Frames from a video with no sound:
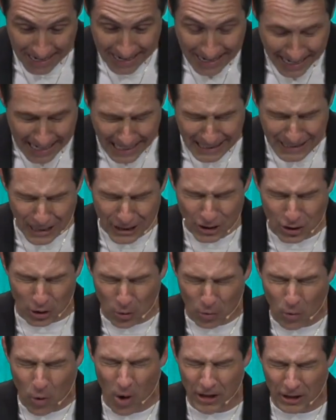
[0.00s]
He doesn't
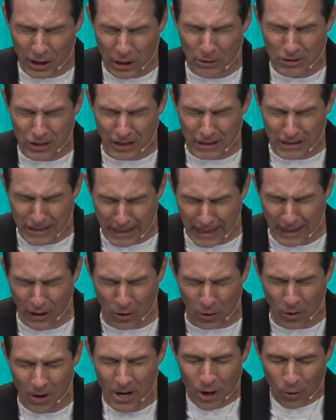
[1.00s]
want you to
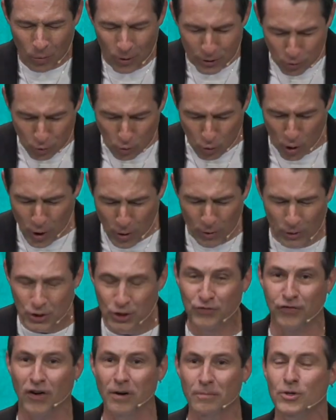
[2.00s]
deal with wounds
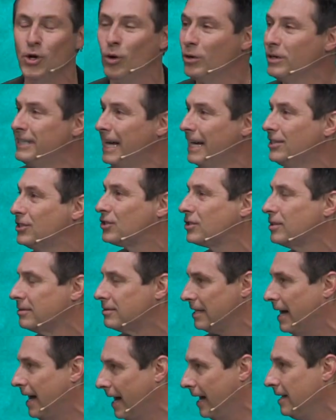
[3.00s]
from your
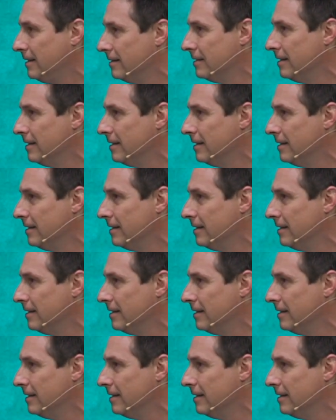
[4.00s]
yesterday.